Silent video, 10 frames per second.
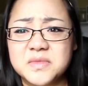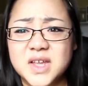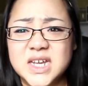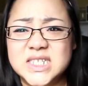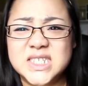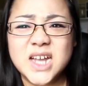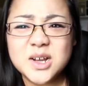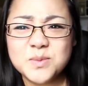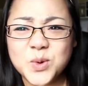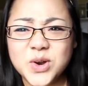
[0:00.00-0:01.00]
I
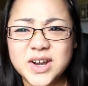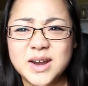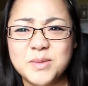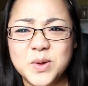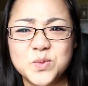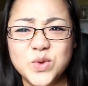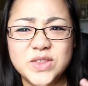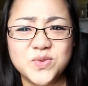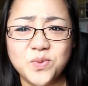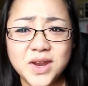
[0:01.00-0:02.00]
suck more, and I'm on
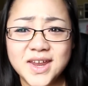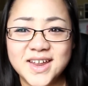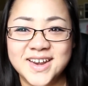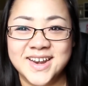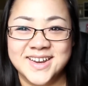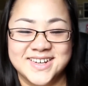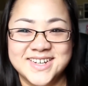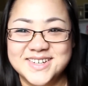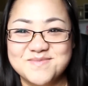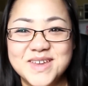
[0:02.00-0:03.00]
week 3, and it
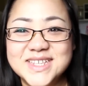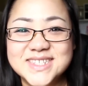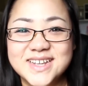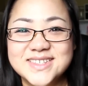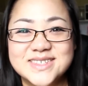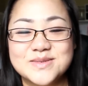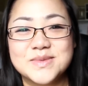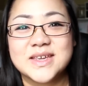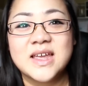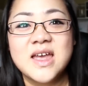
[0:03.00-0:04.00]
didn't make sense to
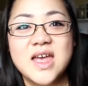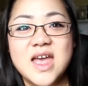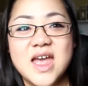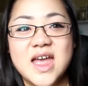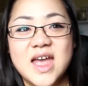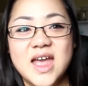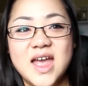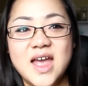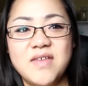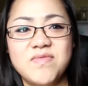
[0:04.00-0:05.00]
me.
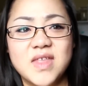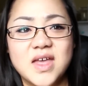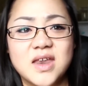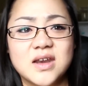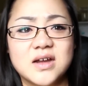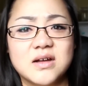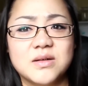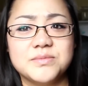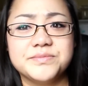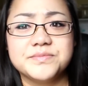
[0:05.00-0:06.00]
And then
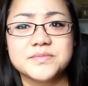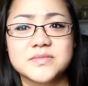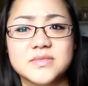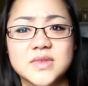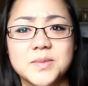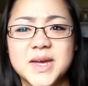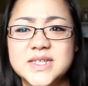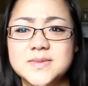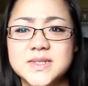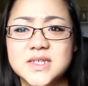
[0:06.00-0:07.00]
my
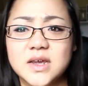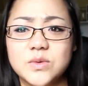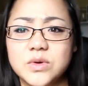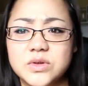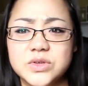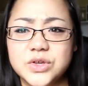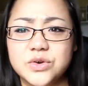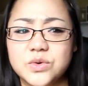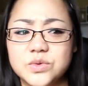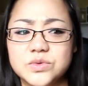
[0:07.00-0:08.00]
husband's like, well,
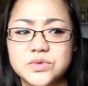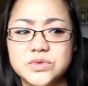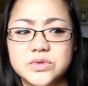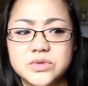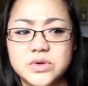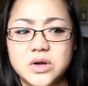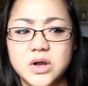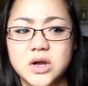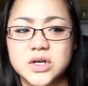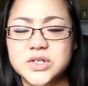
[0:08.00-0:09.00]

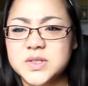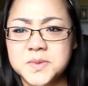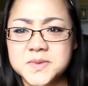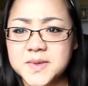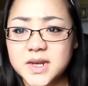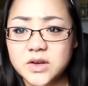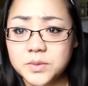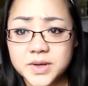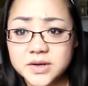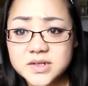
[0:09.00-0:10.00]
aren't you supposed to be getting
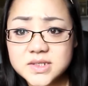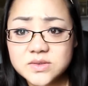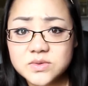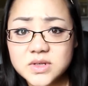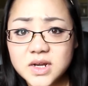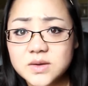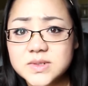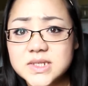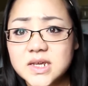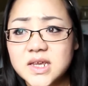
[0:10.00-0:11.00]
your period soon? And I
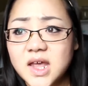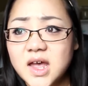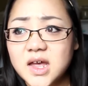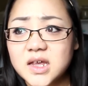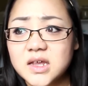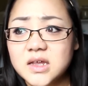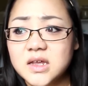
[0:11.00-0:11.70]
was like, yeah,